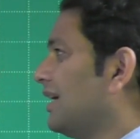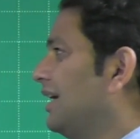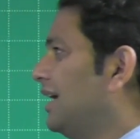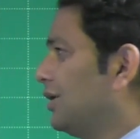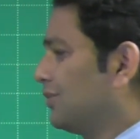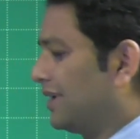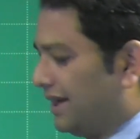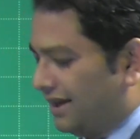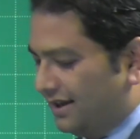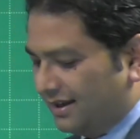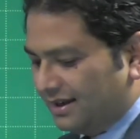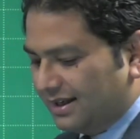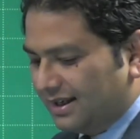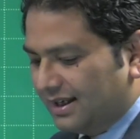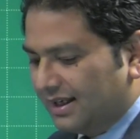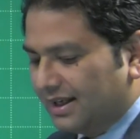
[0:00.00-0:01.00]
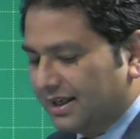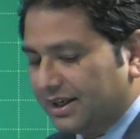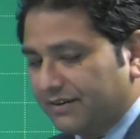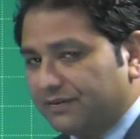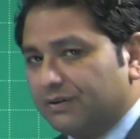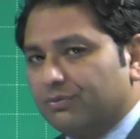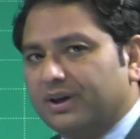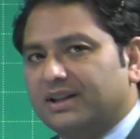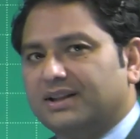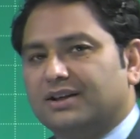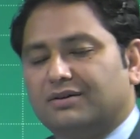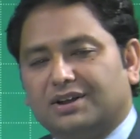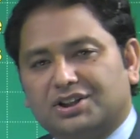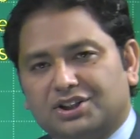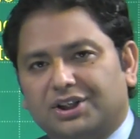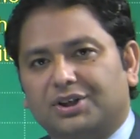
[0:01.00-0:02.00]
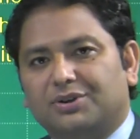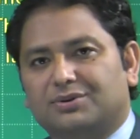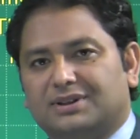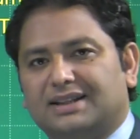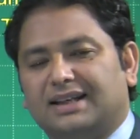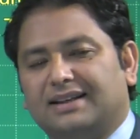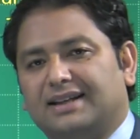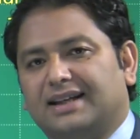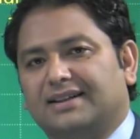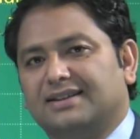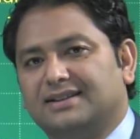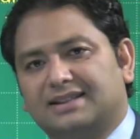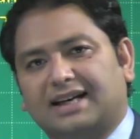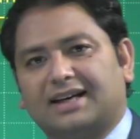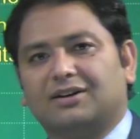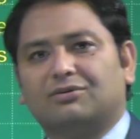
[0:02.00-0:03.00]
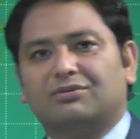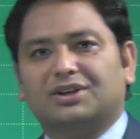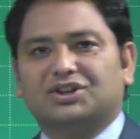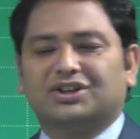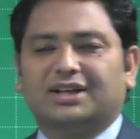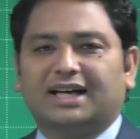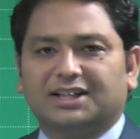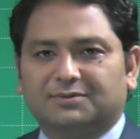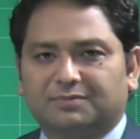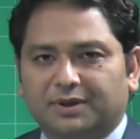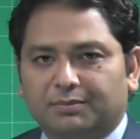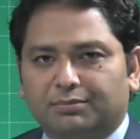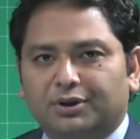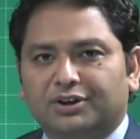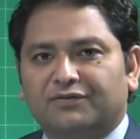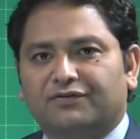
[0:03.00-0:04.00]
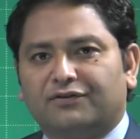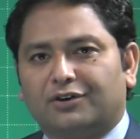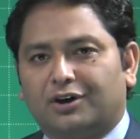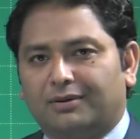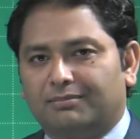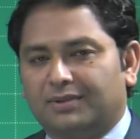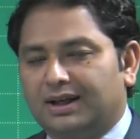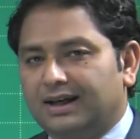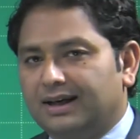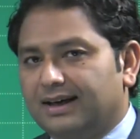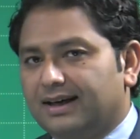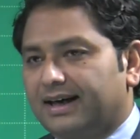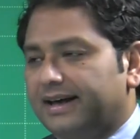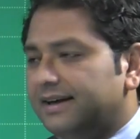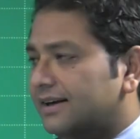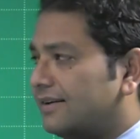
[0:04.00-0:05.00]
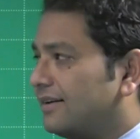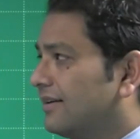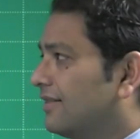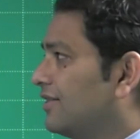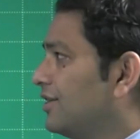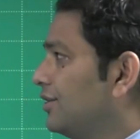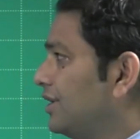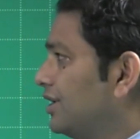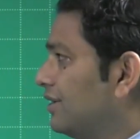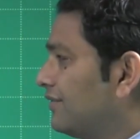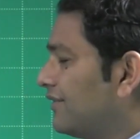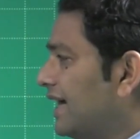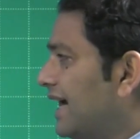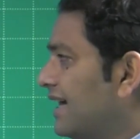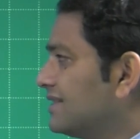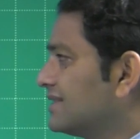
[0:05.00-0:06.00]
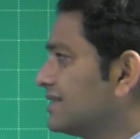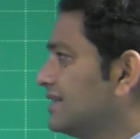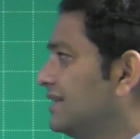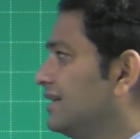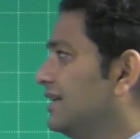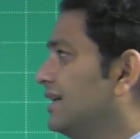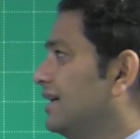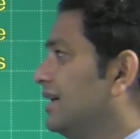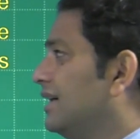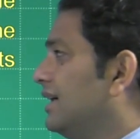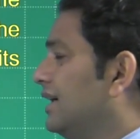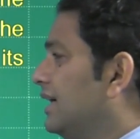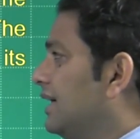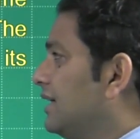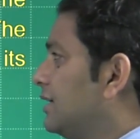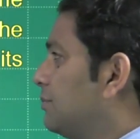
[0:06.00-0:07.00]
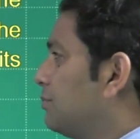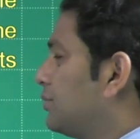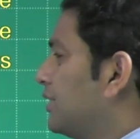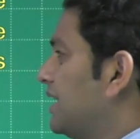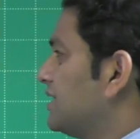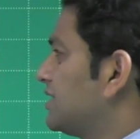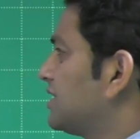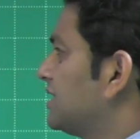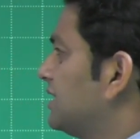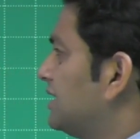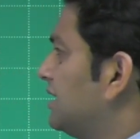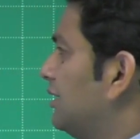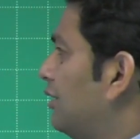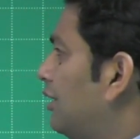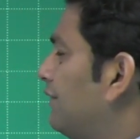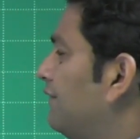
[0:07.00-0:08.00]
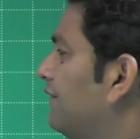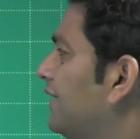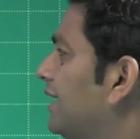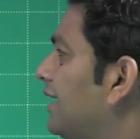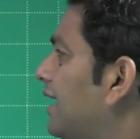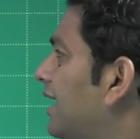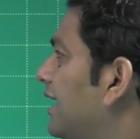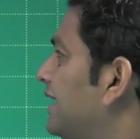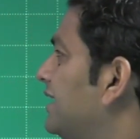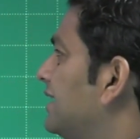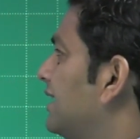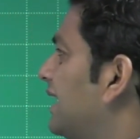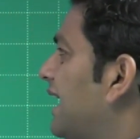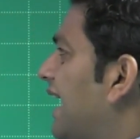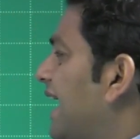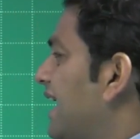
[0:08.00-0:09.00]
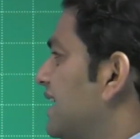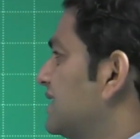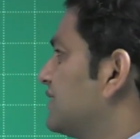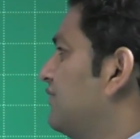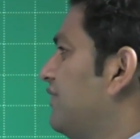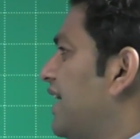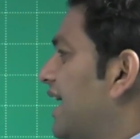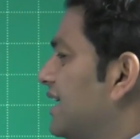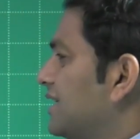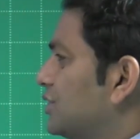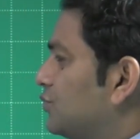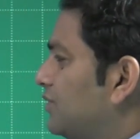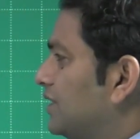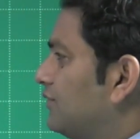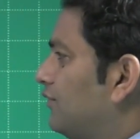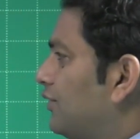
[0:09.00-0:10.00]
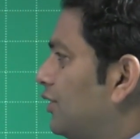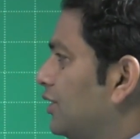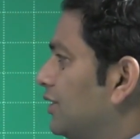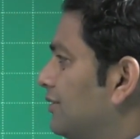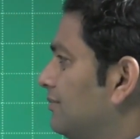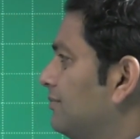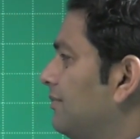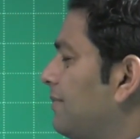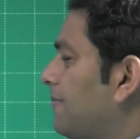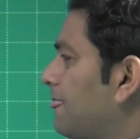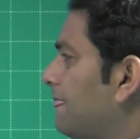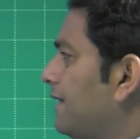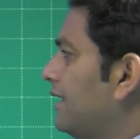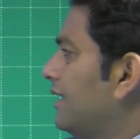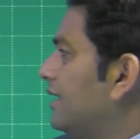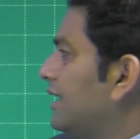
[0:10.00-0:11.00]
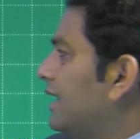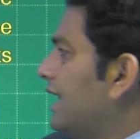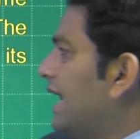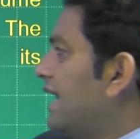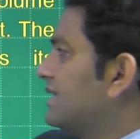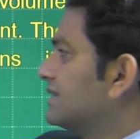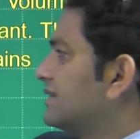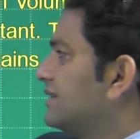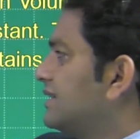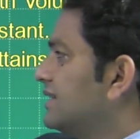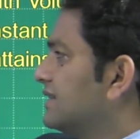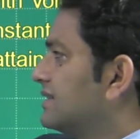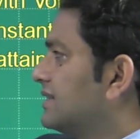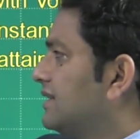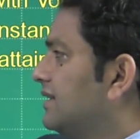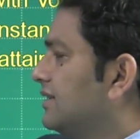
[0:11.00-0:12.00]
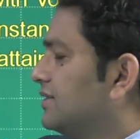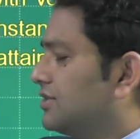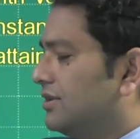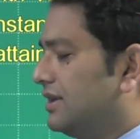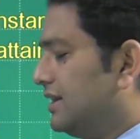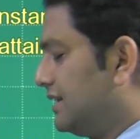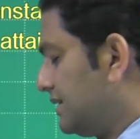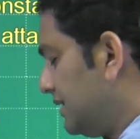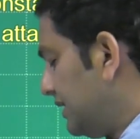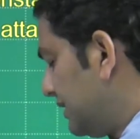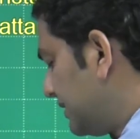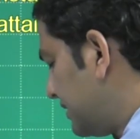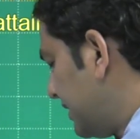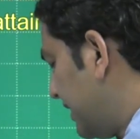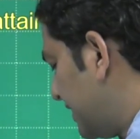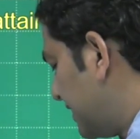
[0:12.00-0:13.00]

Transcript: Okay, if you read the question, you see that the second question has been put from kinetic theory of gas. The pressure of an ideal gas varies with volume as this. So, this is the